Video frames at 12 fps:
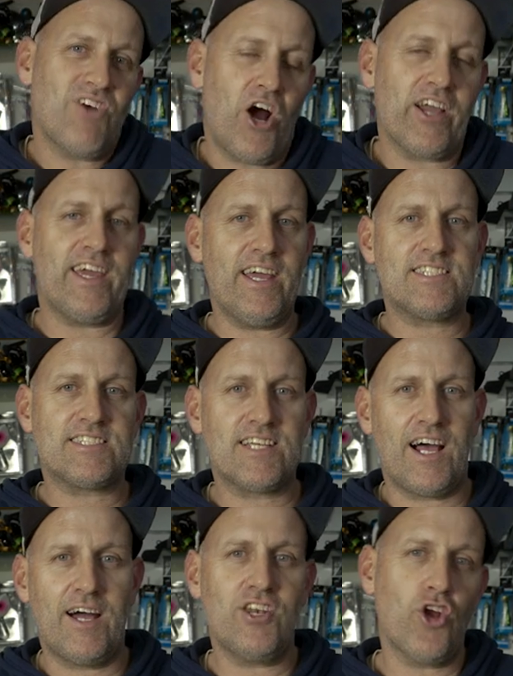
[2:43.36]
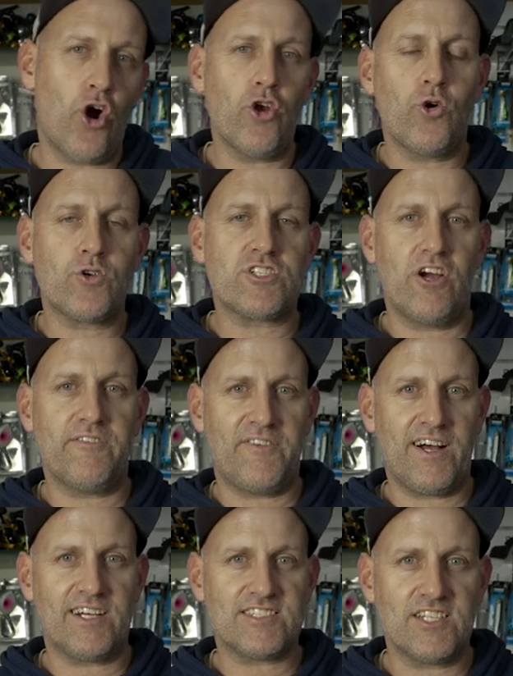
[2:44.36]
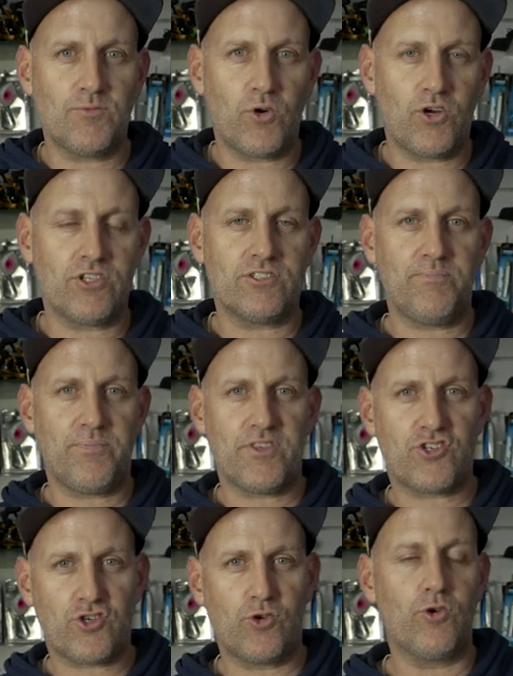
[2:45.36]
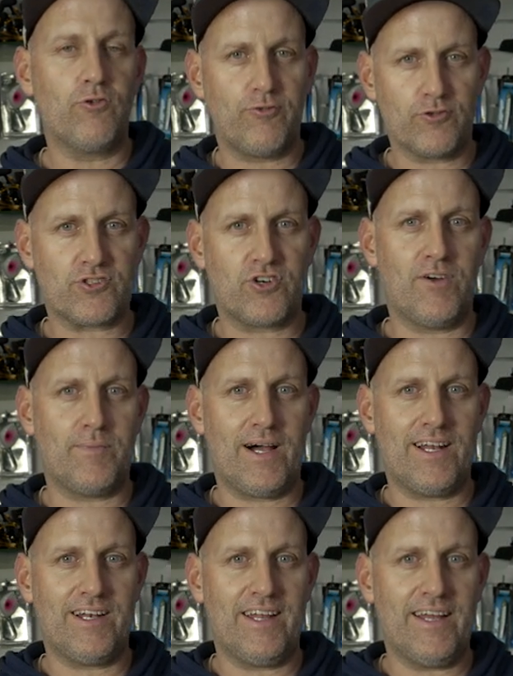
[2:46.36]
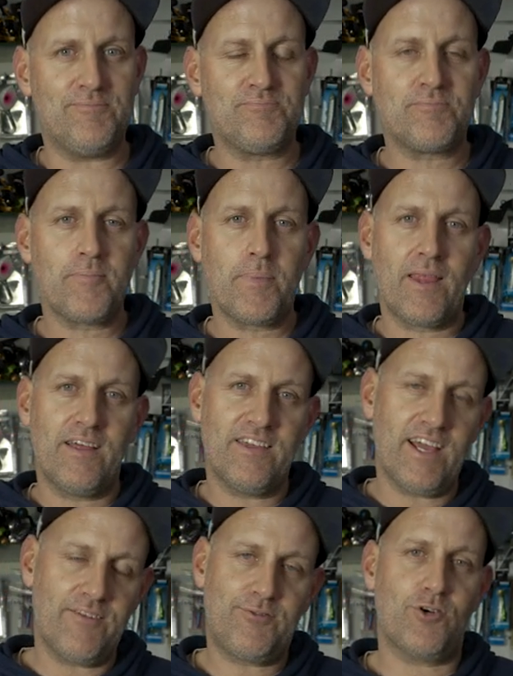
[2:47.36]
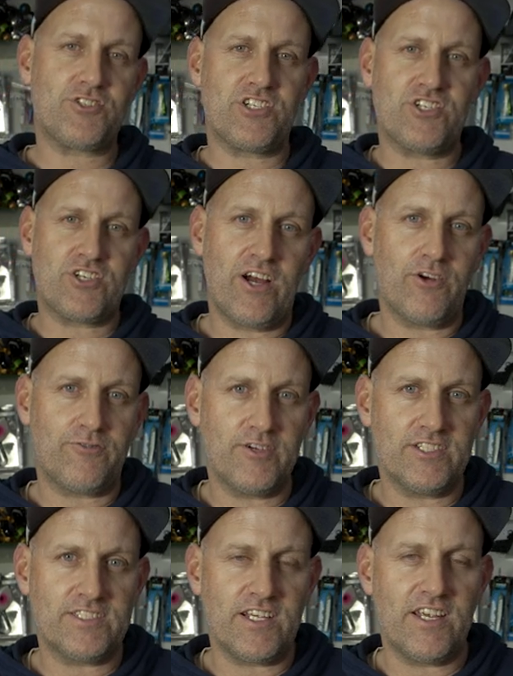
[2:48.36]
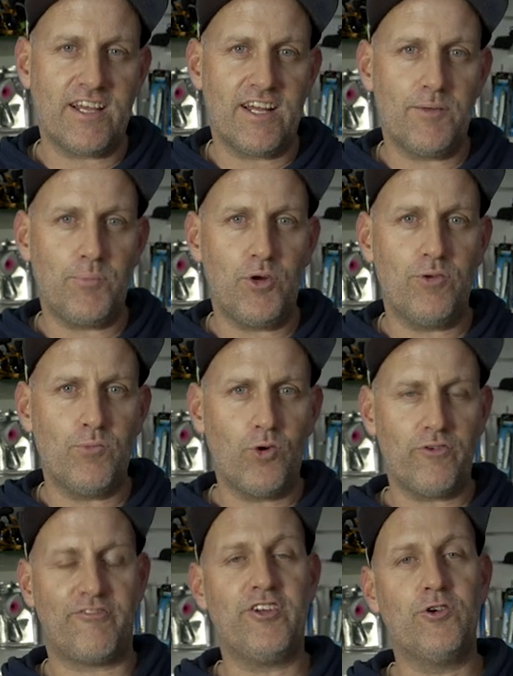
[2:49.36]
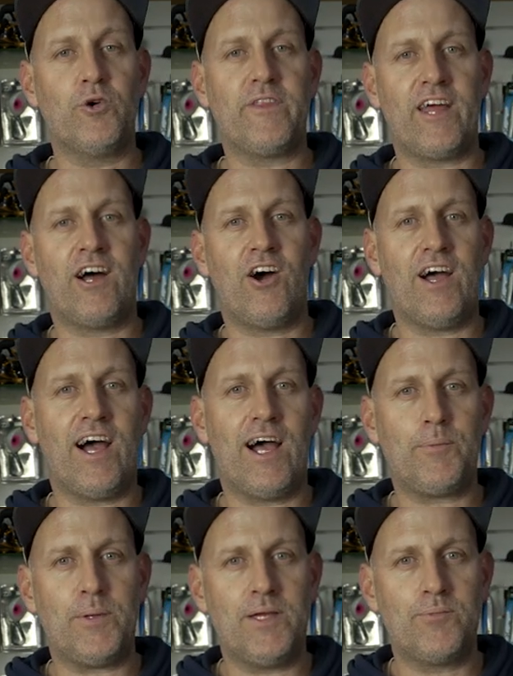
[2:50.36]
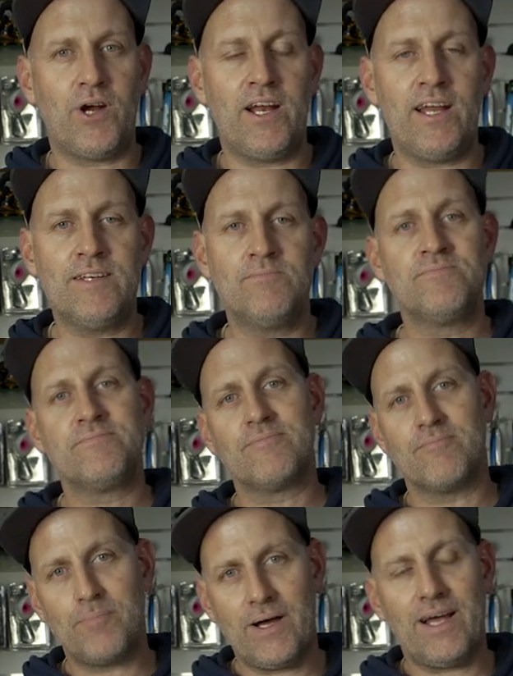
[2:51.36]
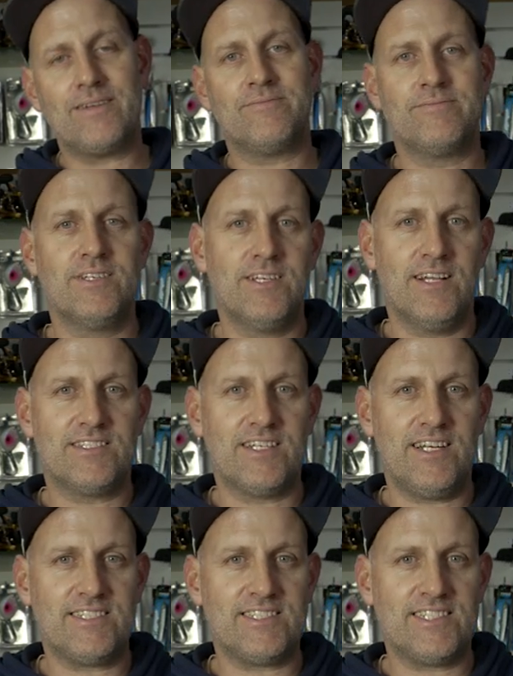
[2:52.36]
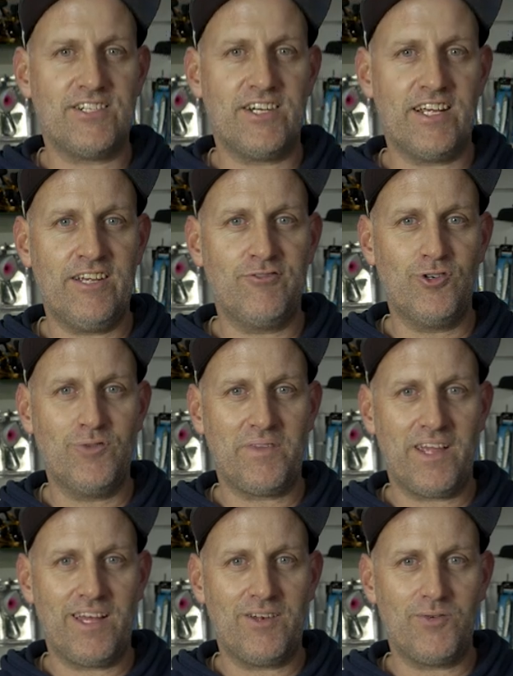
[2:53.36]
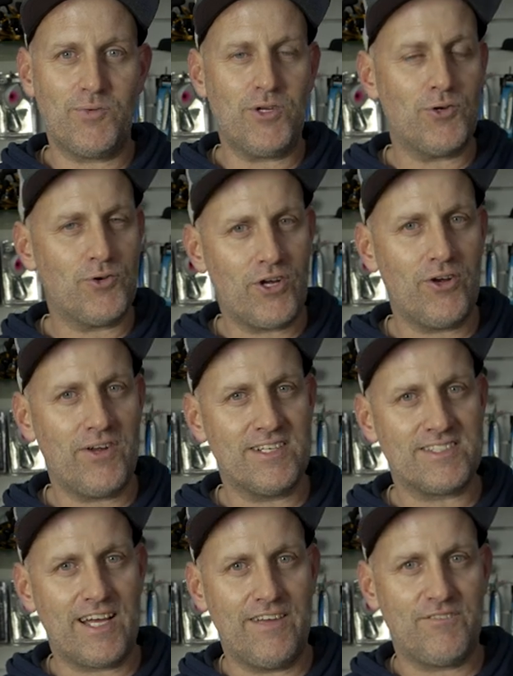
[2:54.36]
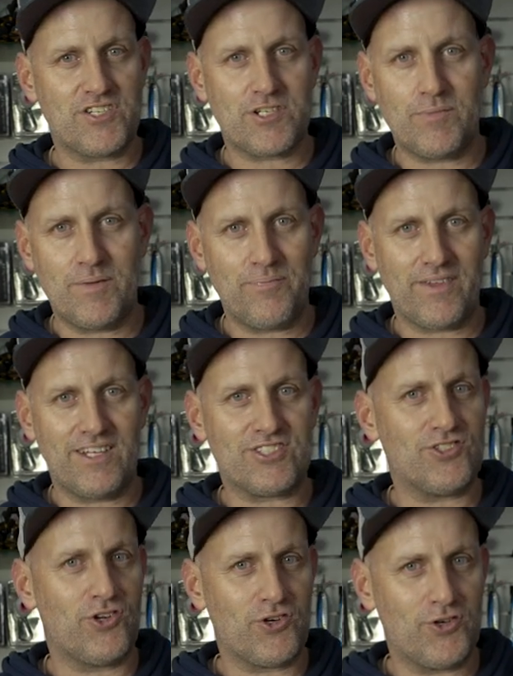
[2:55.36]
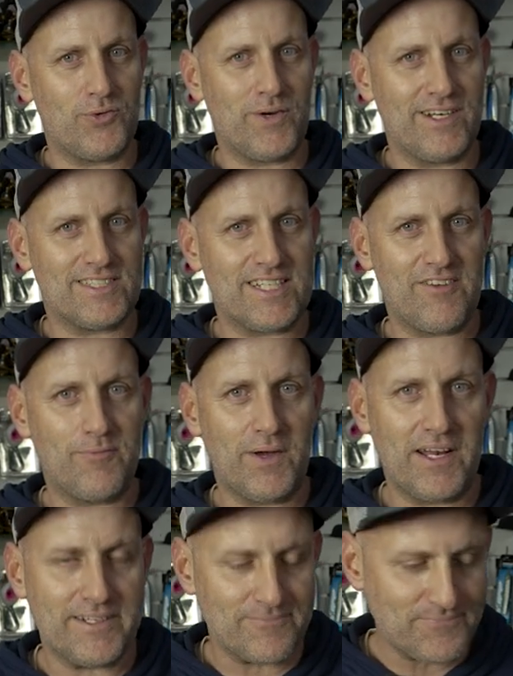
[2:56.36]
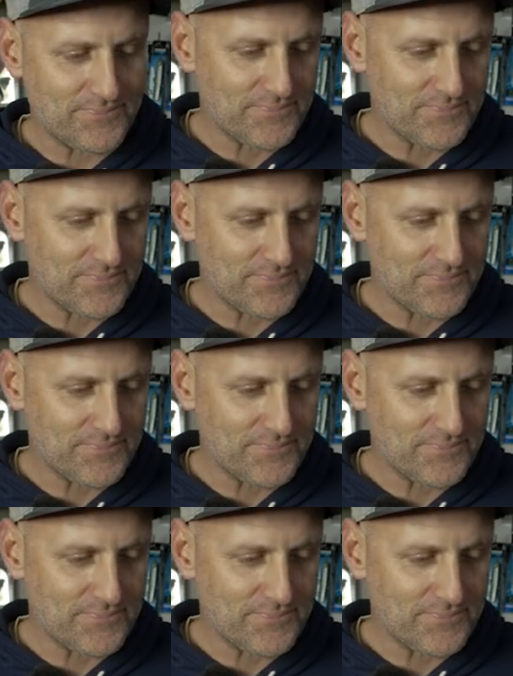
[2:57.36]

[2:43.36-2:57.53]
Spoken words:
I guess a knot or so faster than what I'd trawl for striped marlin at. The unfortunate trade-off is you're going to burn more fuel at that higher RPM rating, but it's a necessary evil, and we all know as game fishermen, it's not a good way to save money.